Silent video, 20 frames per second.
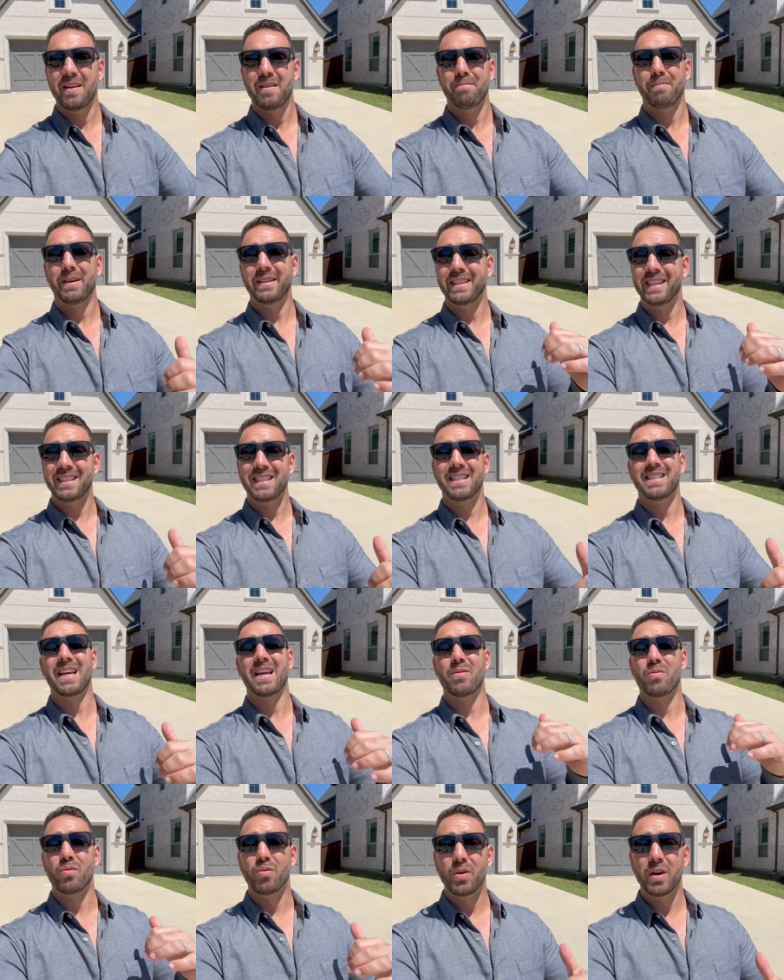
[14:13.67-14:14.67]
but this is a
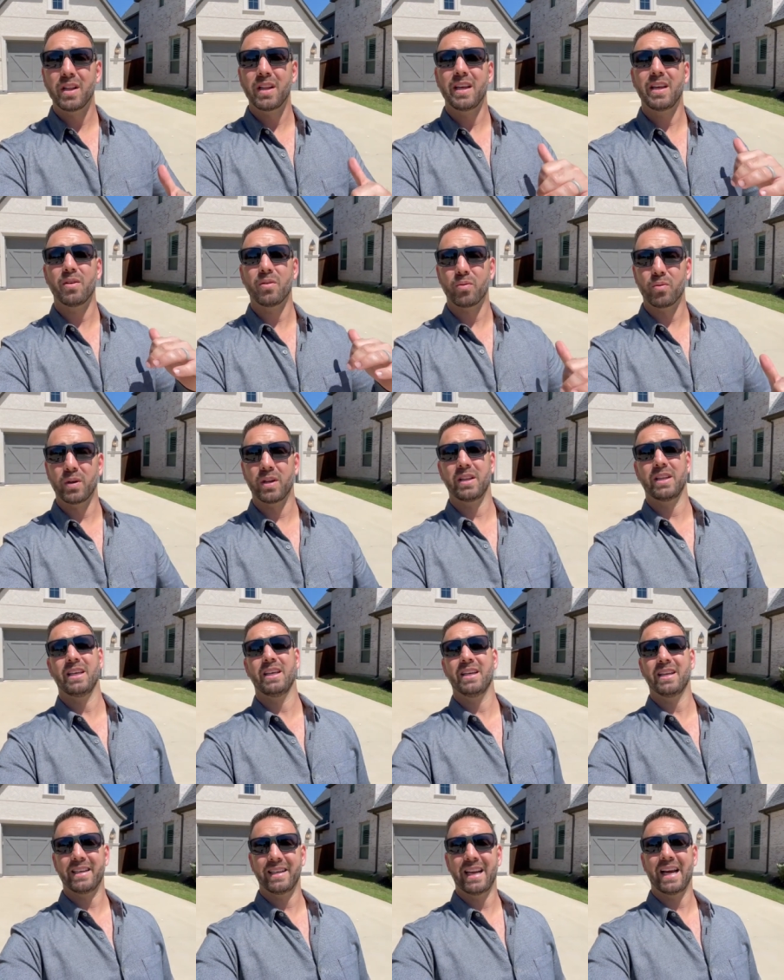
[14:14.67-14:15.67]
really, really
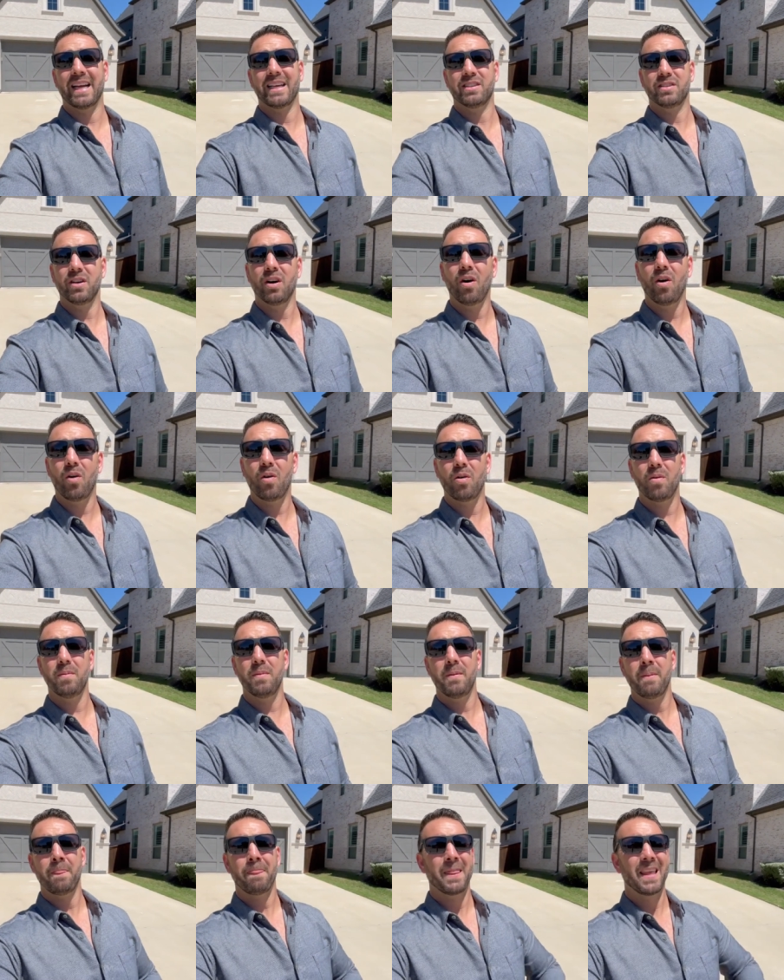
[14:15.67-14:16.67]
nice home
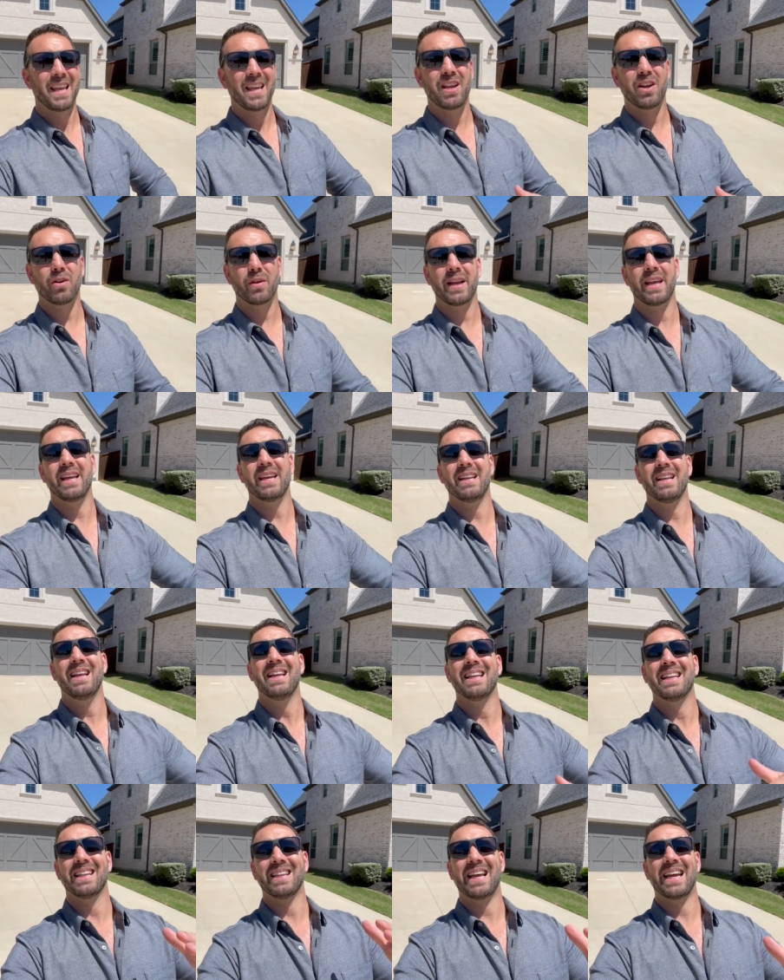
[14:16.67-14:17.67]
here in
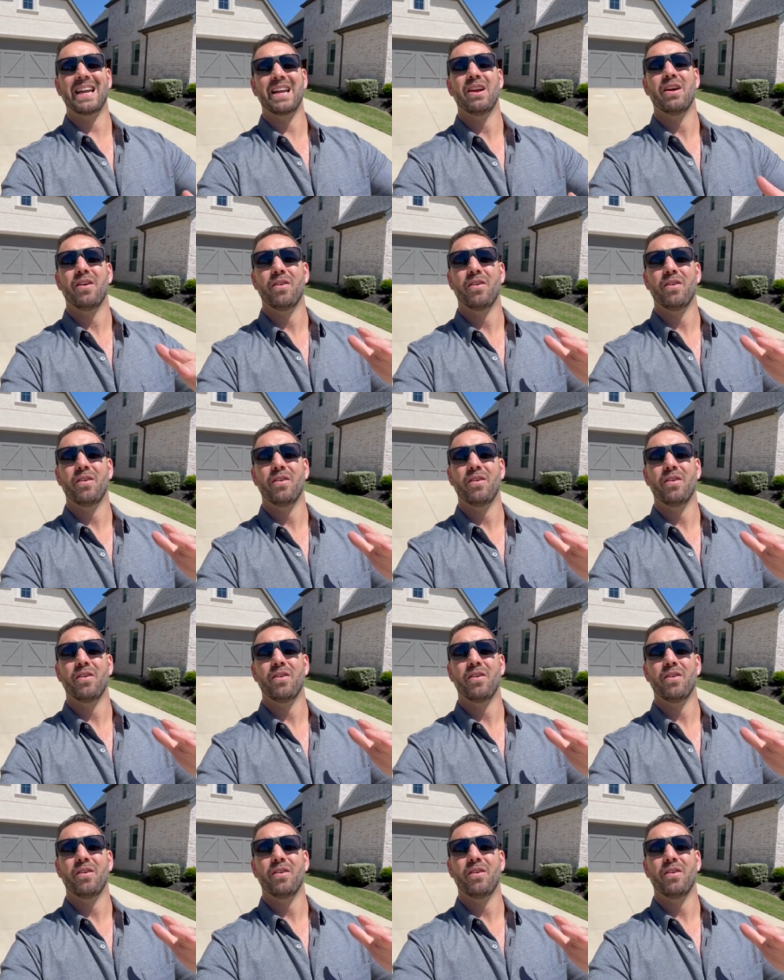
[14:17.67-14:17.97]
Light